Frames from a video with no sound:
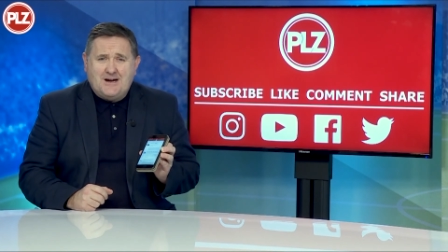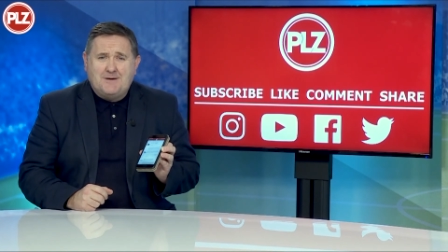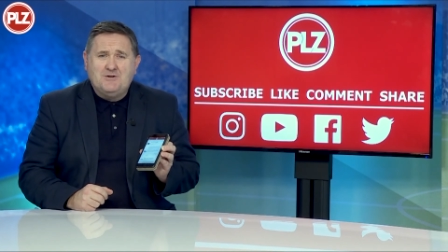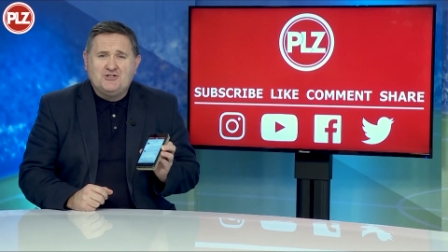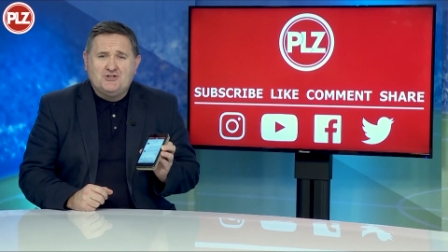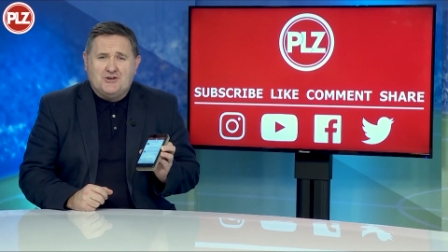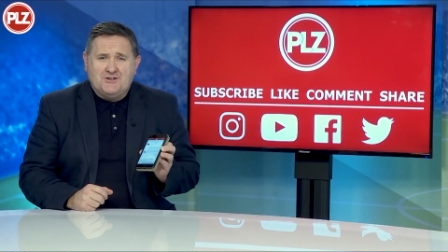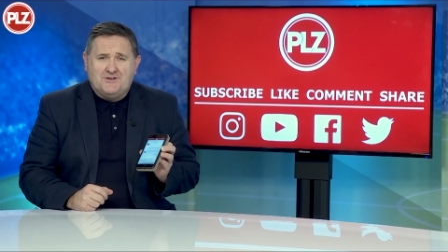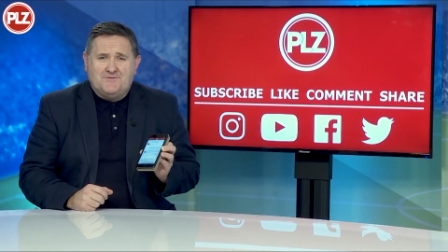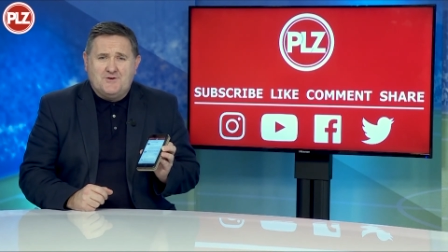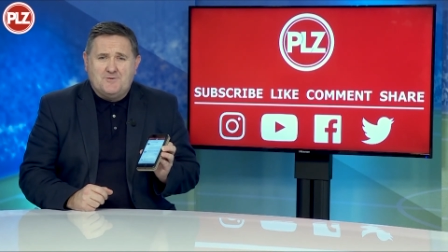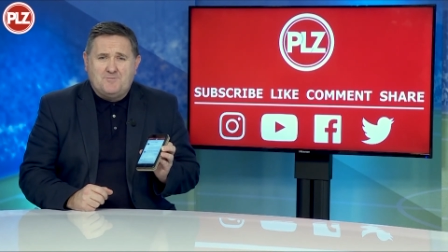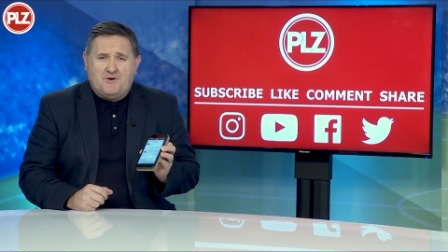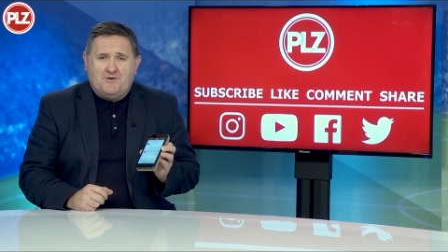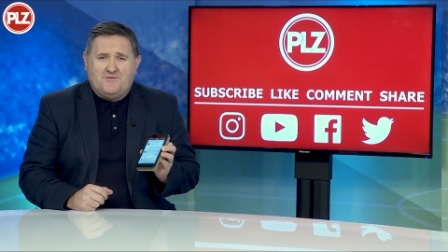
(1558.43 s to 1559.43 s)
Come and join the
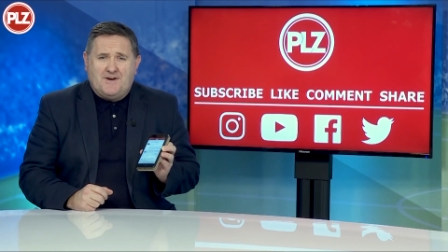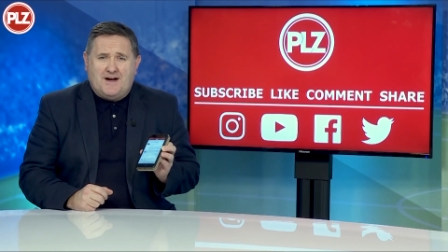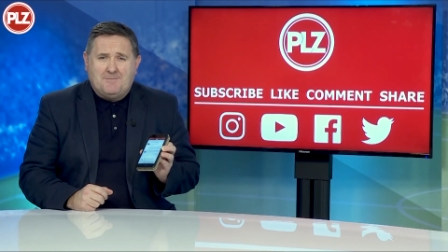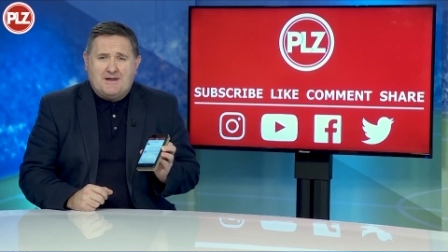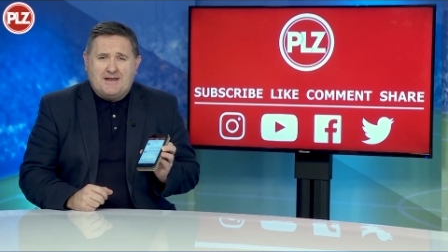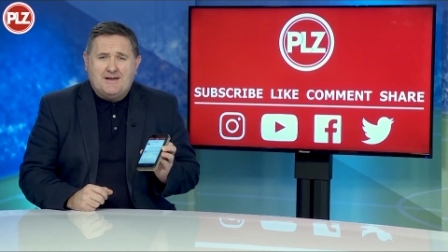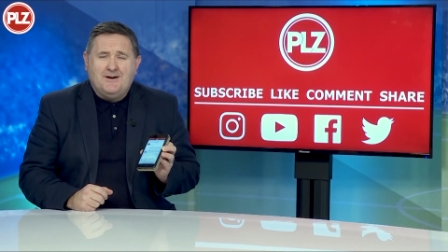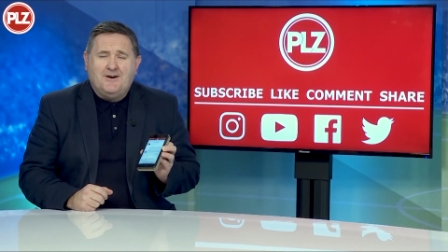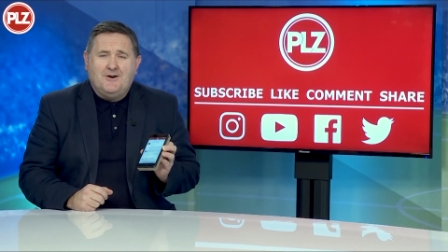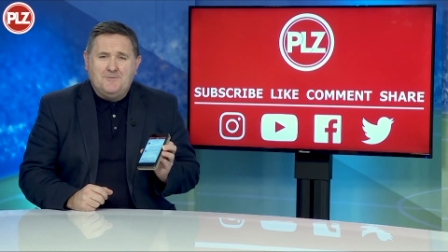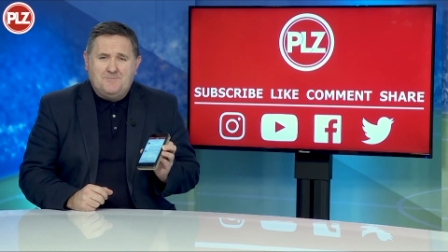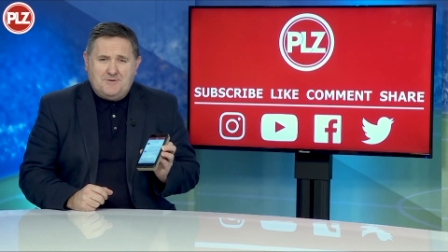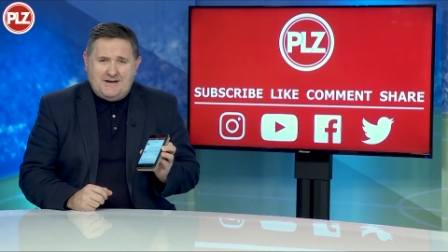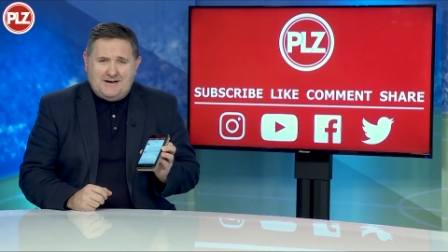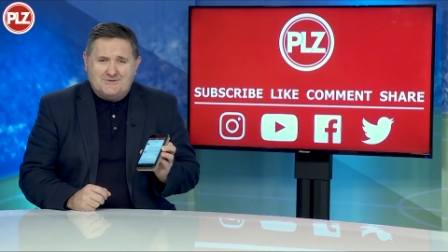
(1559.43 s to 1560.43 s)
football family
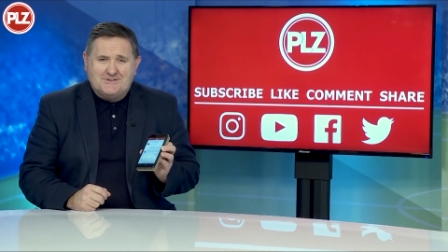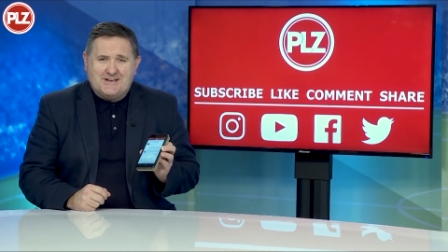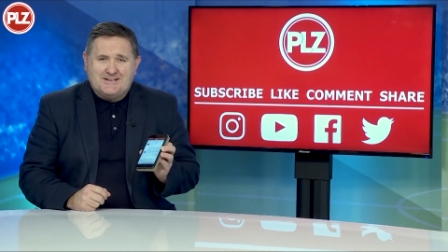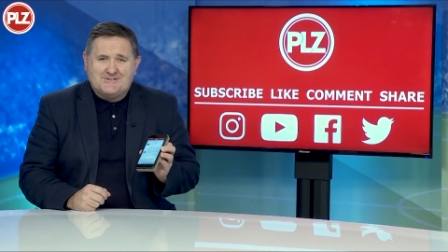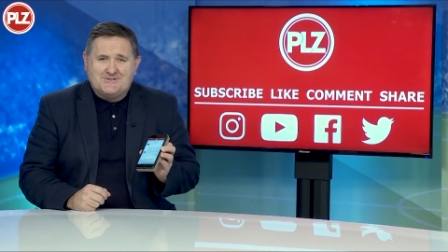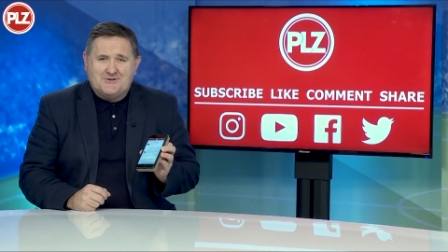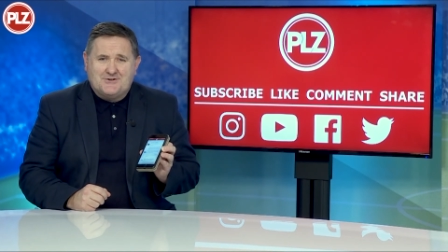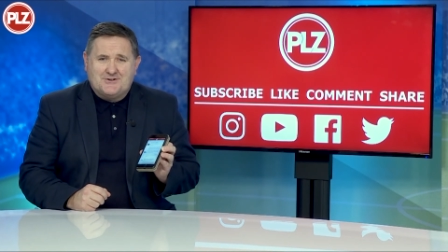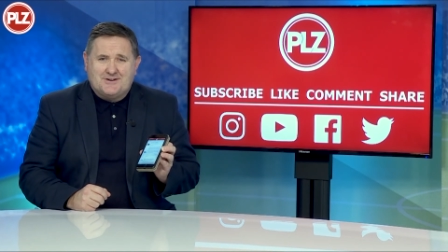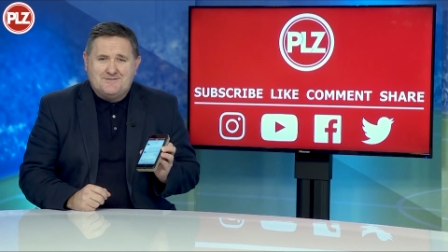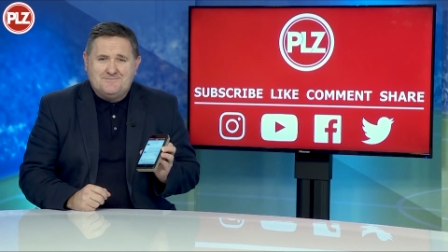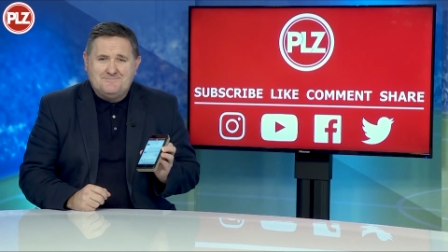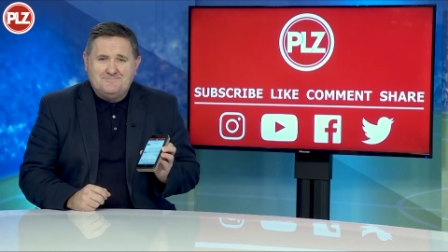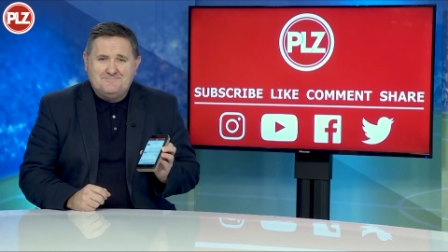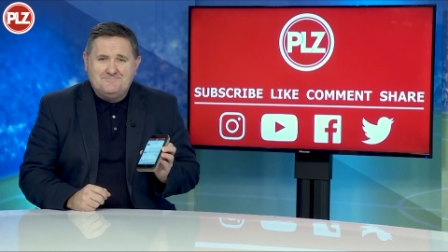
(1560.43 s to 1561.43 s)
on PLZ Soccer.